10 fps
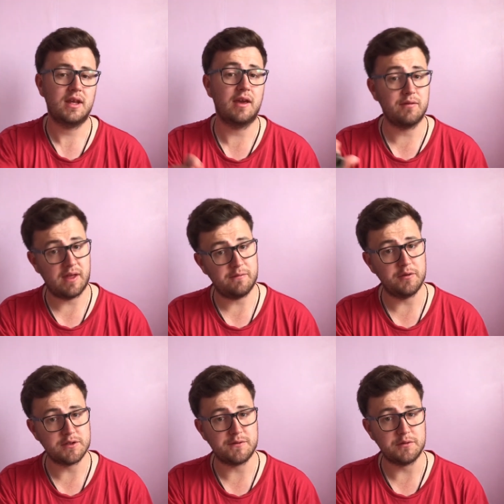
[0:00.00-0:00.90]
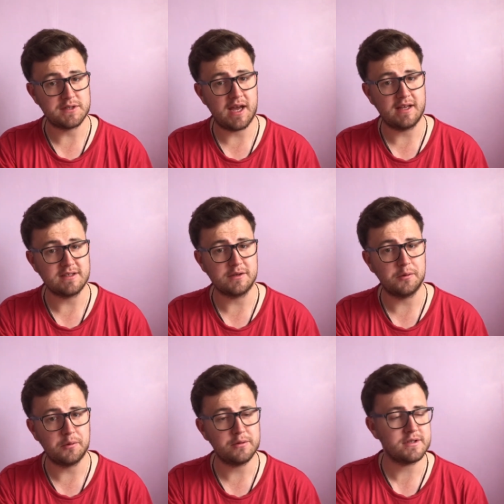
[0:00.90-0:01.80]
give it that first few seconds, of
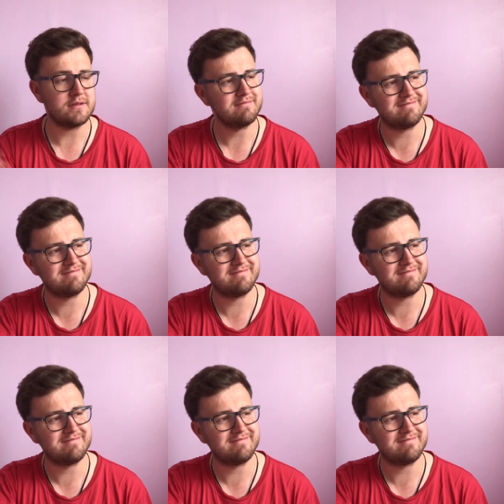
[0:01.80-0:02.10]
course.